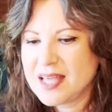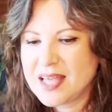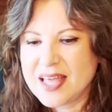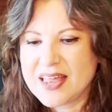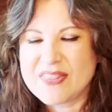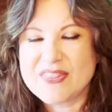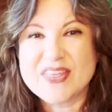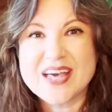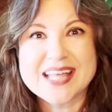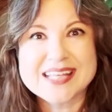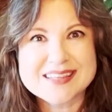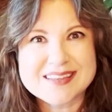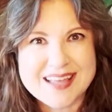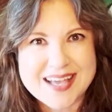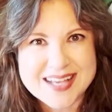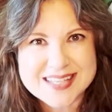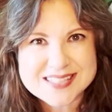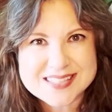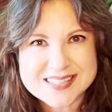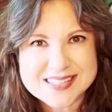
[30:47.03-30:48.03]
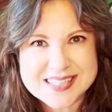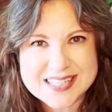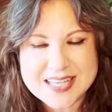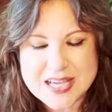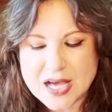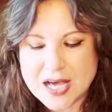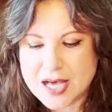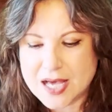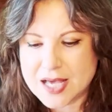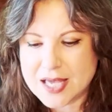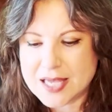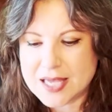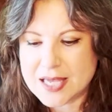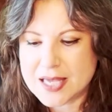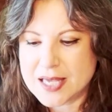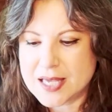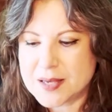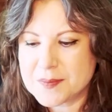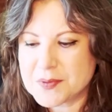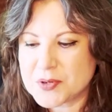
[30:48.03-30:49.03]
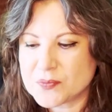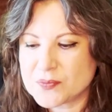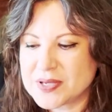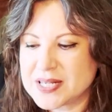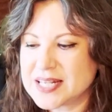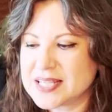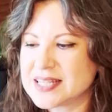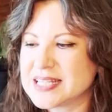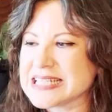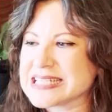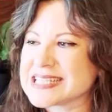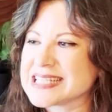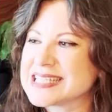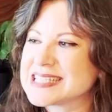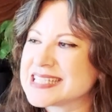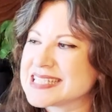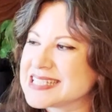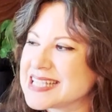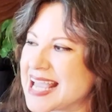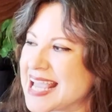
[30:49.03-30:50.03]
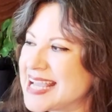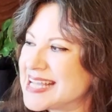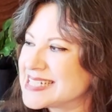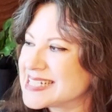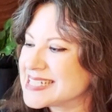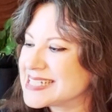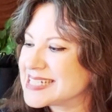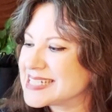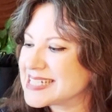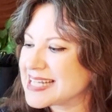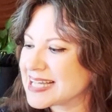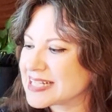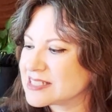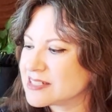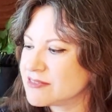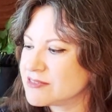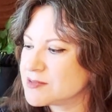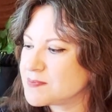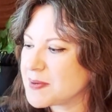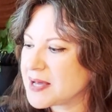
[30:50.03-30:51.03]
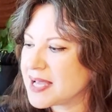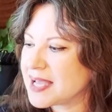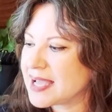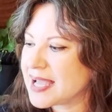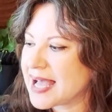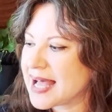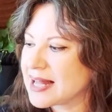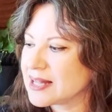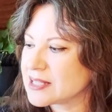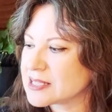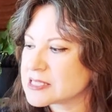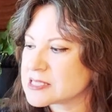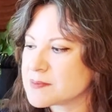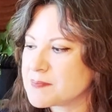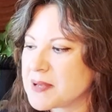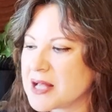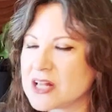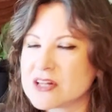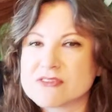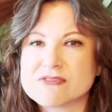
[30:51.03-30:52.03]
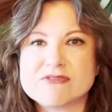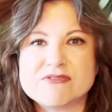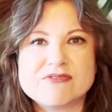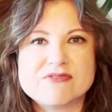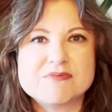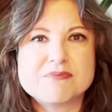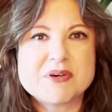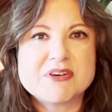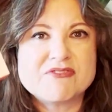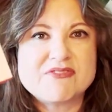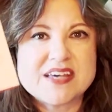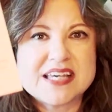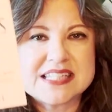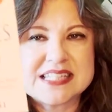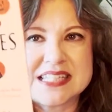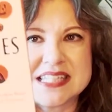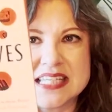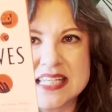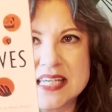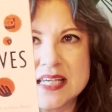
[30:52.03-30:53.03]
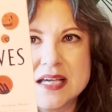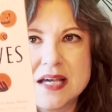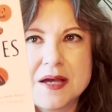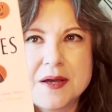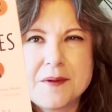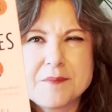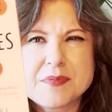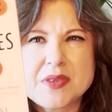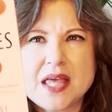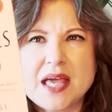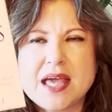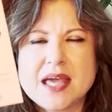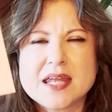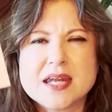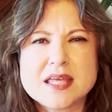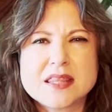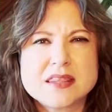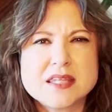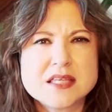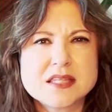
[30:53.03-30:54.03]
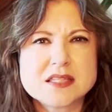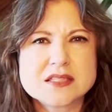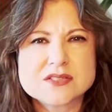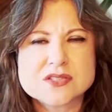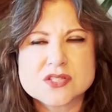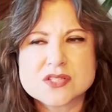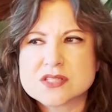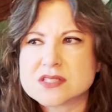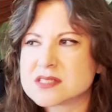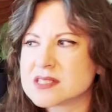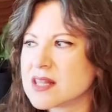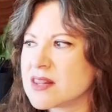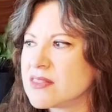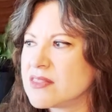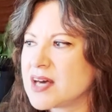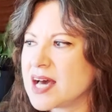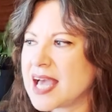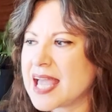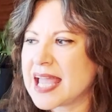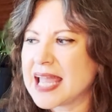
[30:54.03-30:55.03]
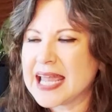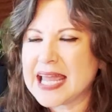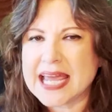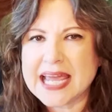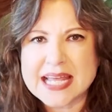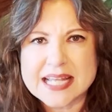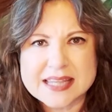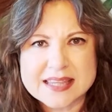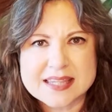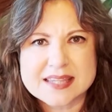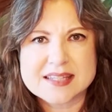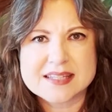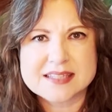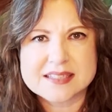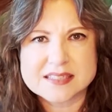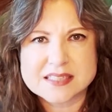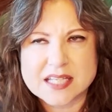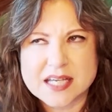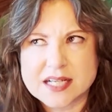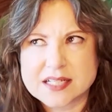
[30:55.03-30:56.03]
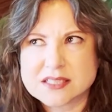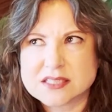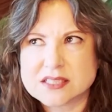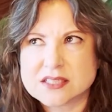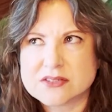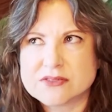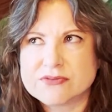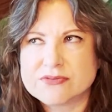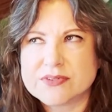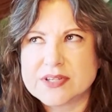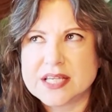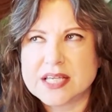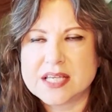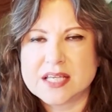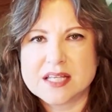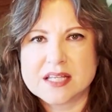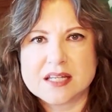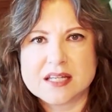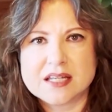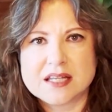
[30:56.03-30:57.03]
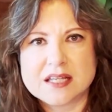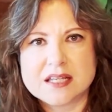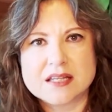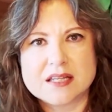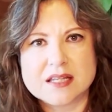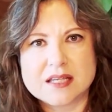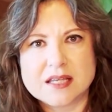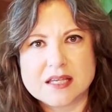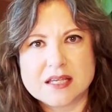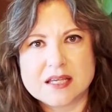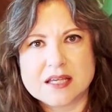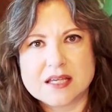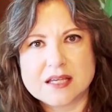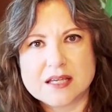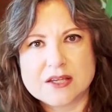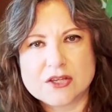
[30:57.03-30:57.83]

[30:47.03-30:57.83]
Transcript: Then lastly, I am reading this. This is 8 Detectives by Alex Pavesi, and I think this is the 8th detective in the